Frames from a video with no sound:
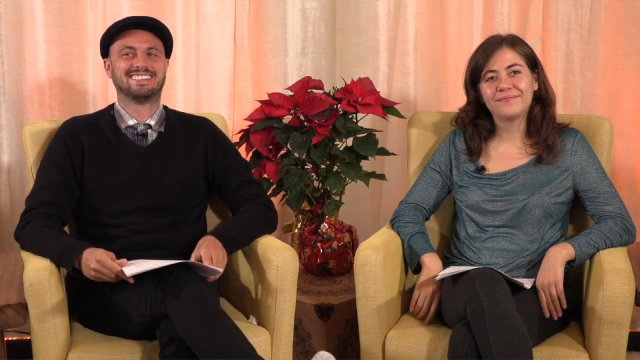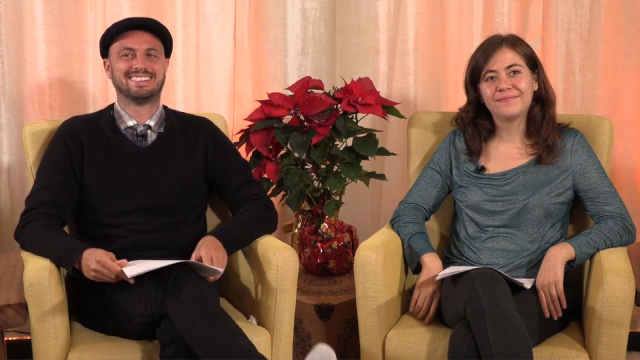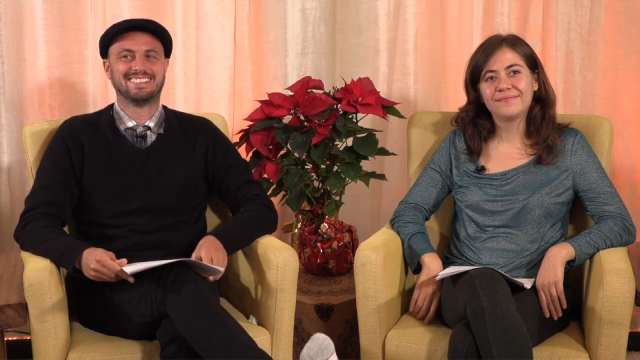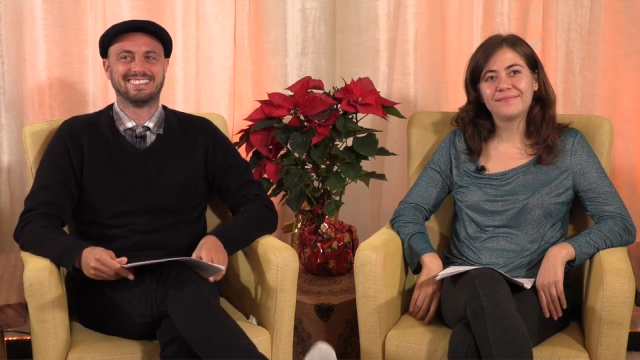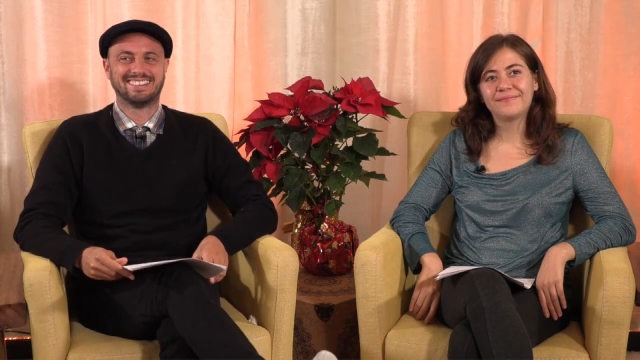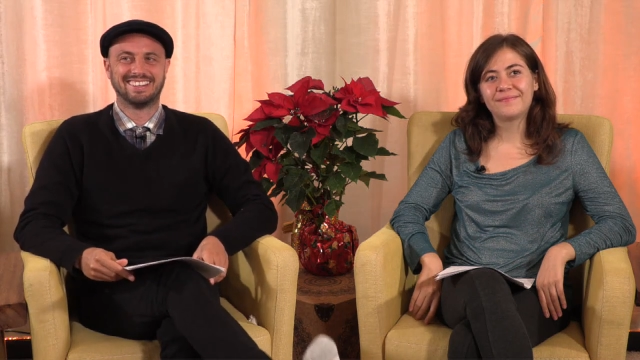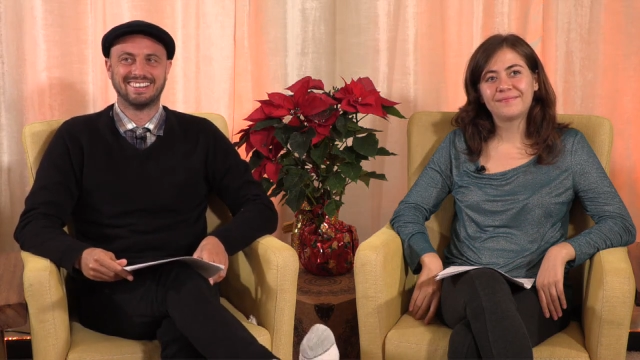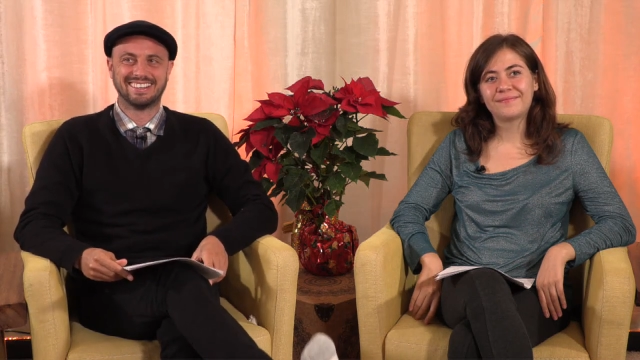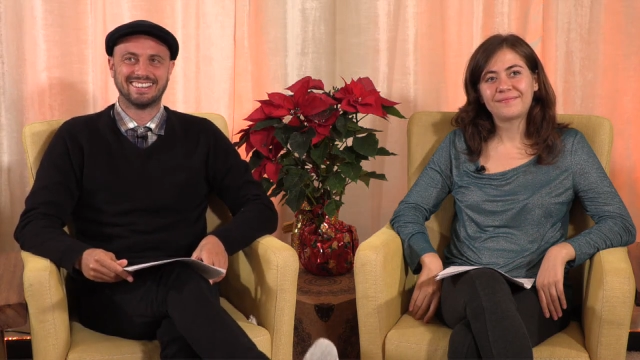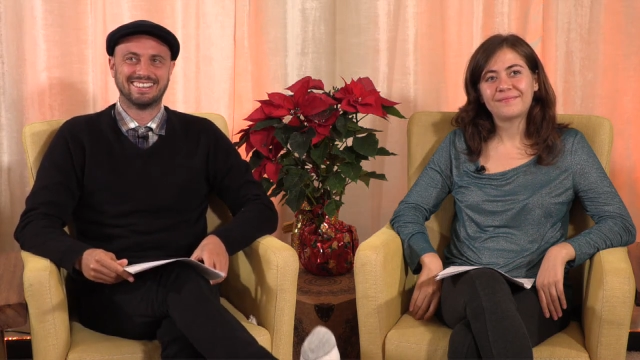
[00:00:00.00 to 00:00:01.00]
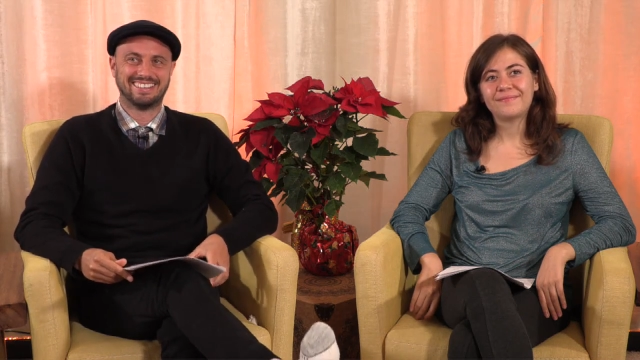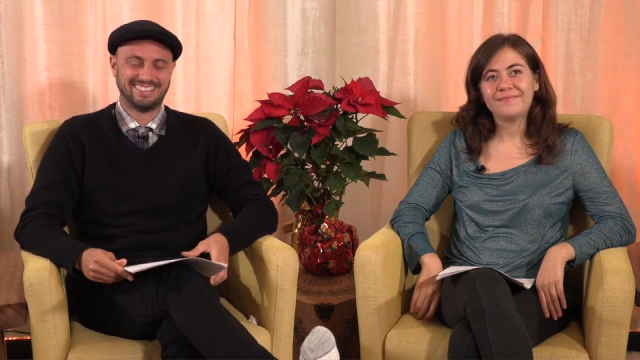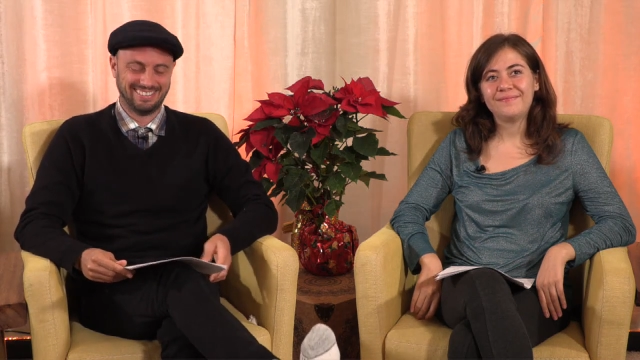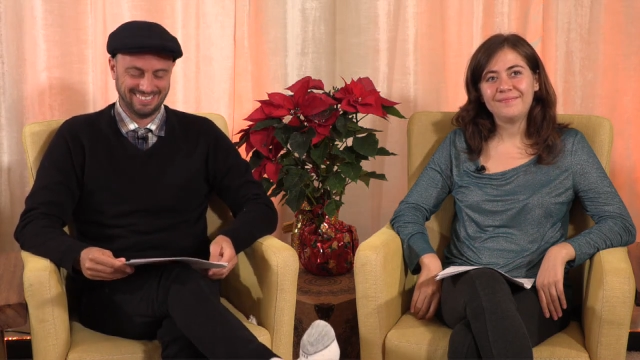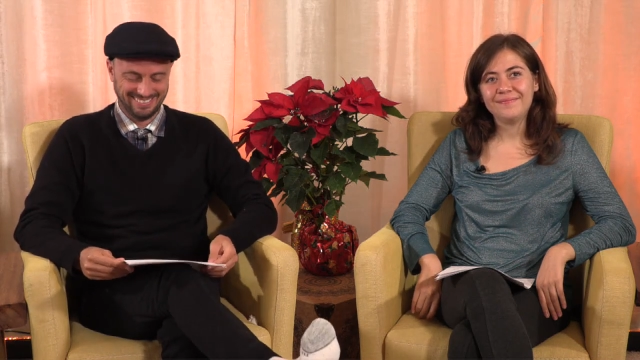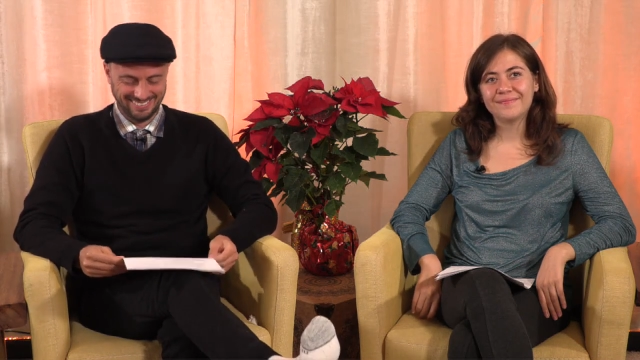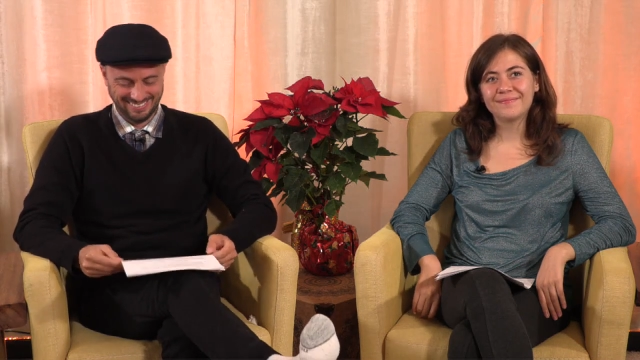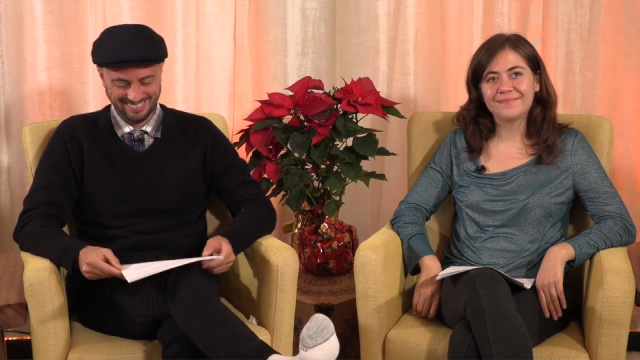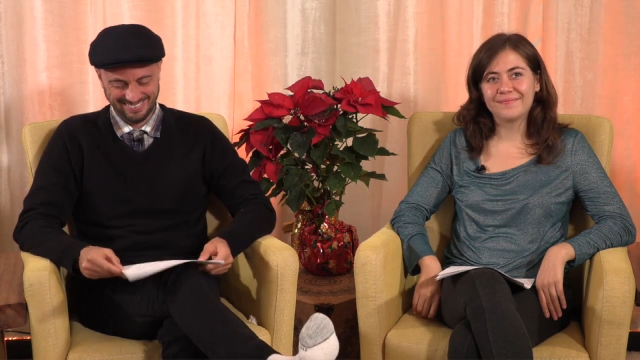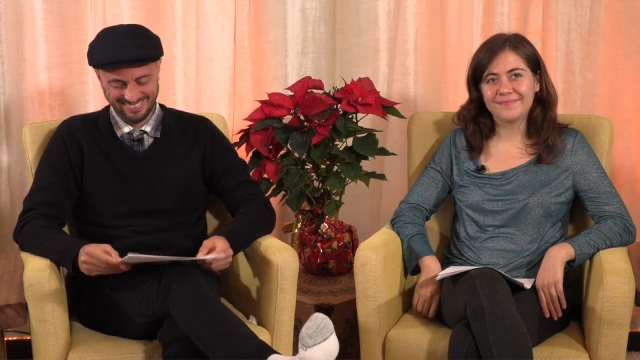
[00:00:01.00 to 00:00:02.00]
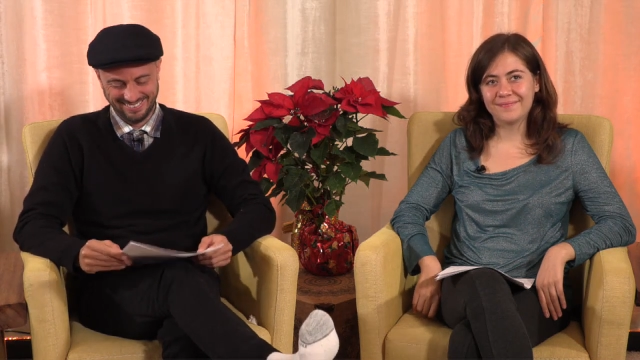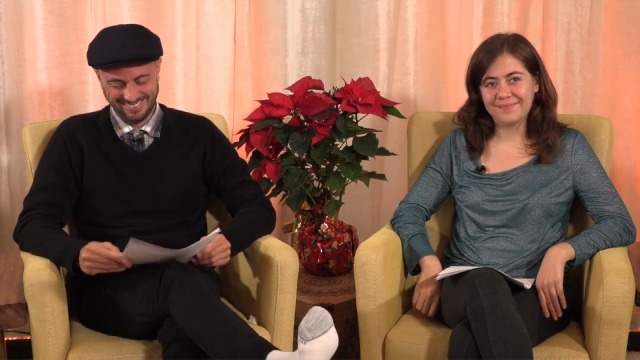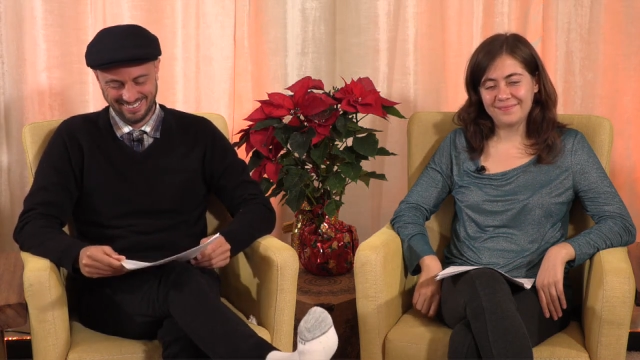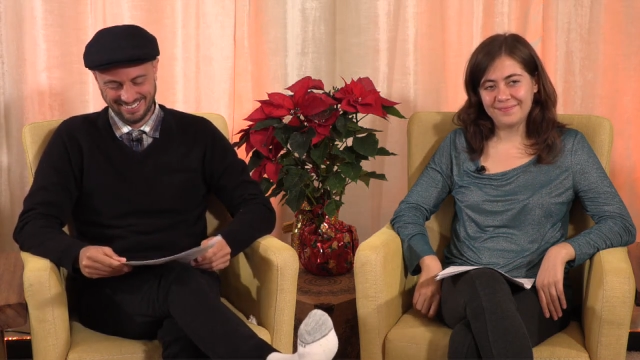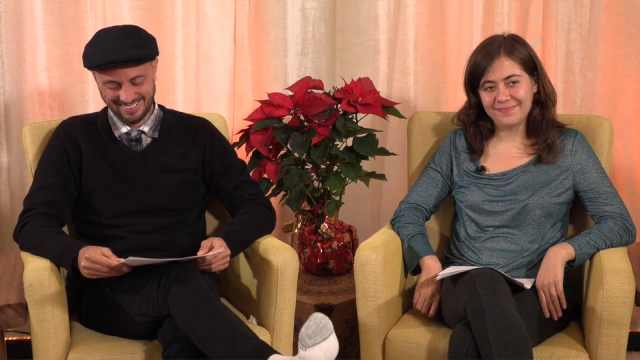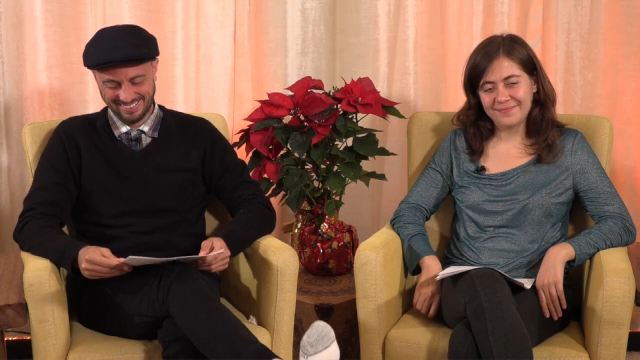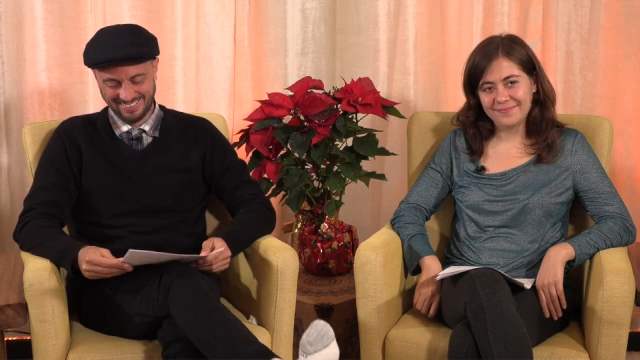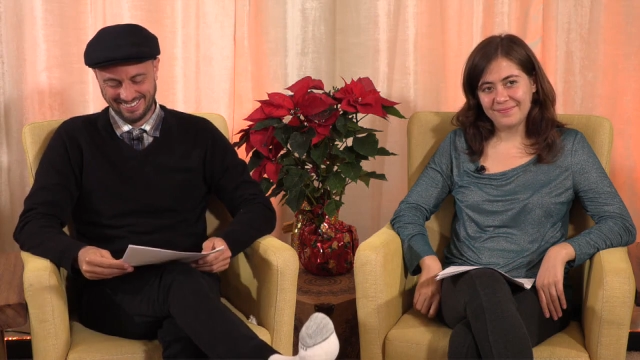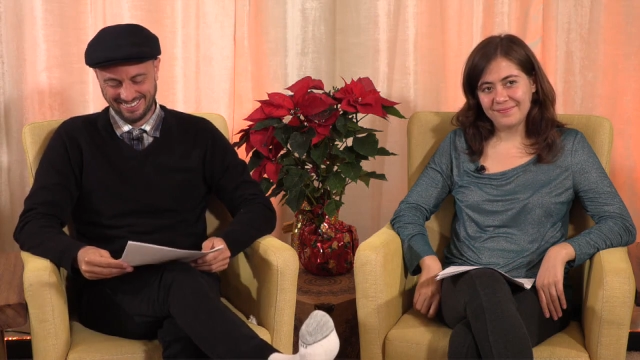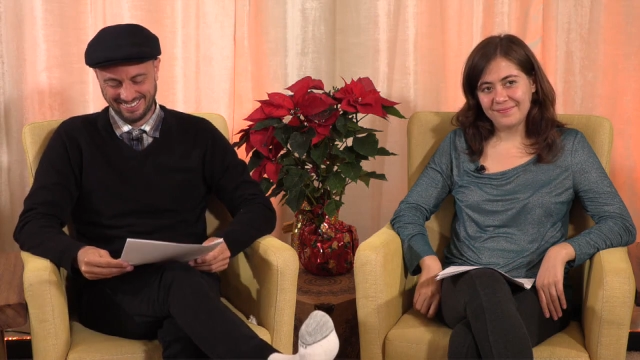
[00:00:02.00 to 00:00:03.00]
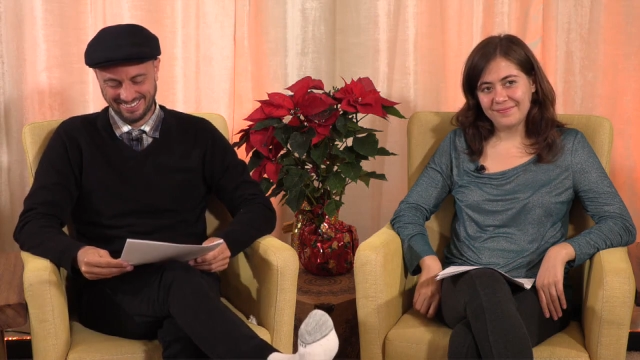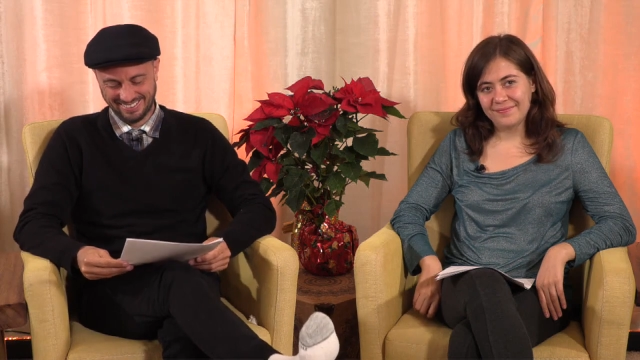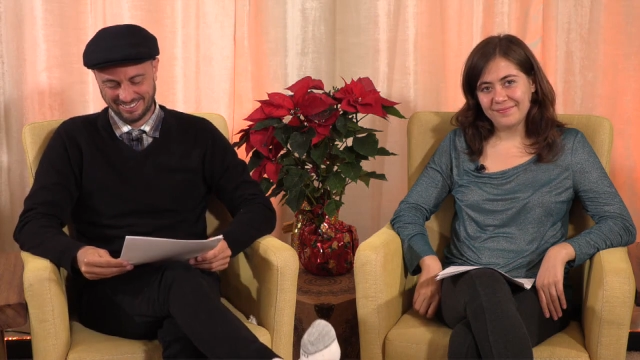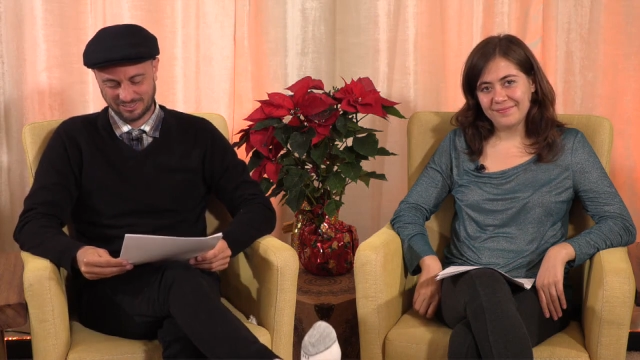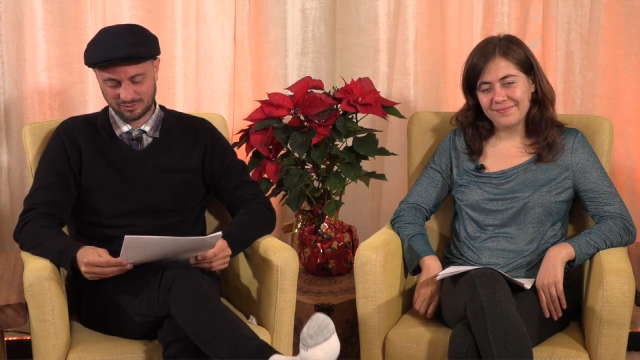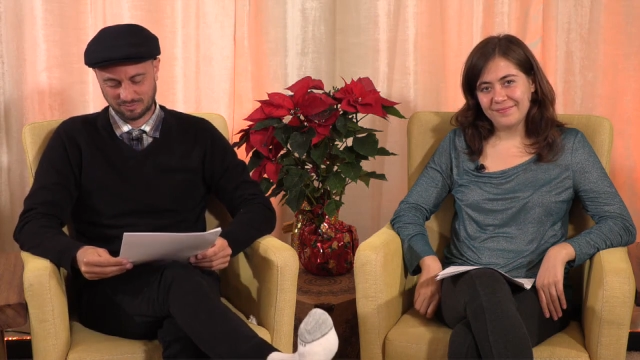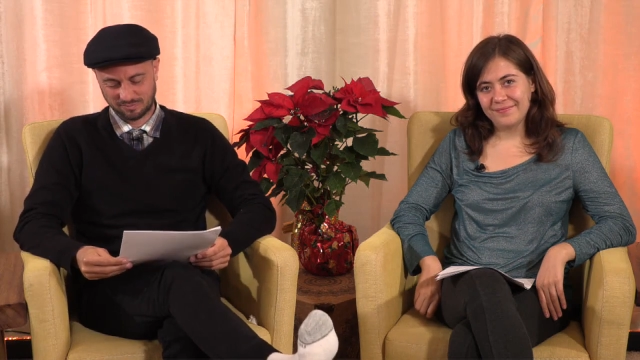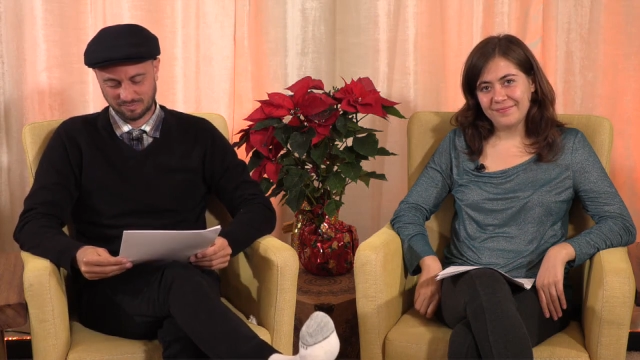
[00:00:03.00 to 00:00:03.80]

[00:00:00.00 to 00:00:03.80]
(silence)